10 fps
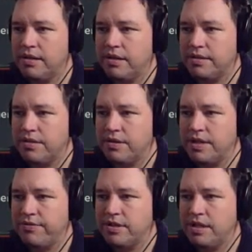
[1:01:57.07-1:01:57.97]
Let's go to
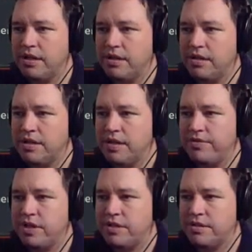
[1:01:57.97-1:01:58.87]
dev container, dev
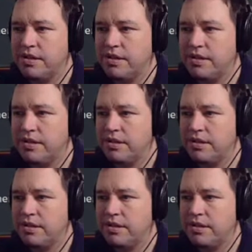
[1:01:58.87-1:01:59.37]
JSON.